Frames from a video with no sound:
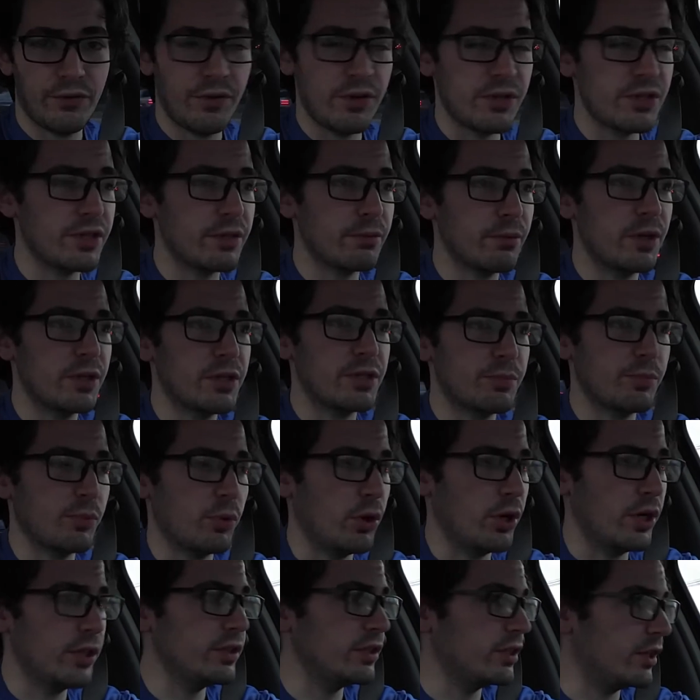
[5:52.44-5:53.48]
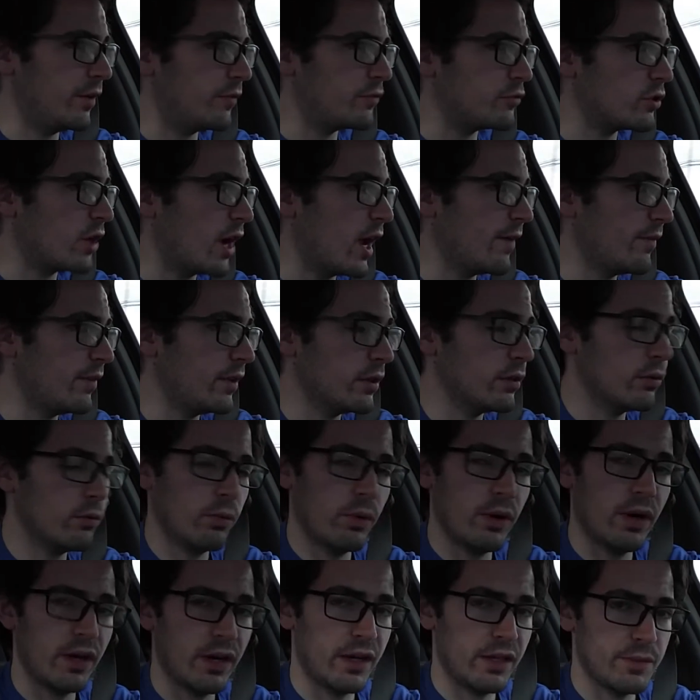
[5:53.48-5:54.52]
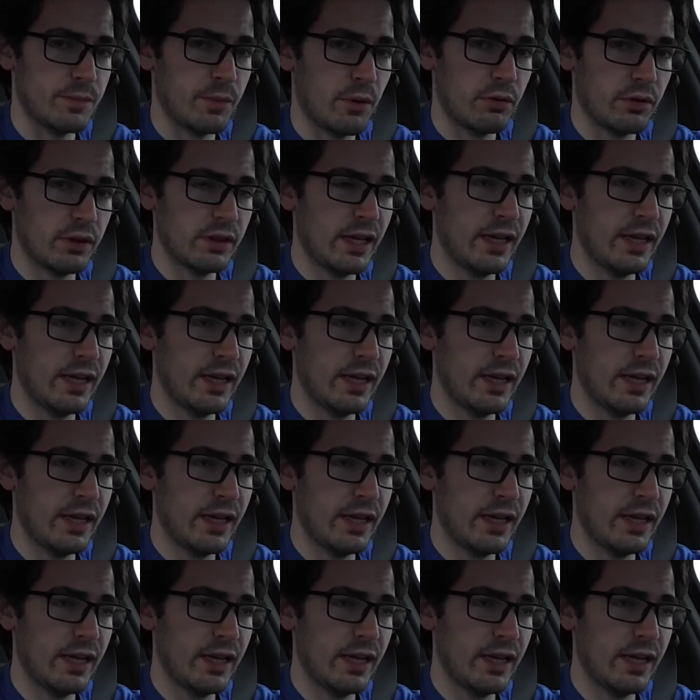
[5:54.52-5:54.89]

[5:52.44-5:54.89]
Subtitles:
officially reached the point of driving where it is both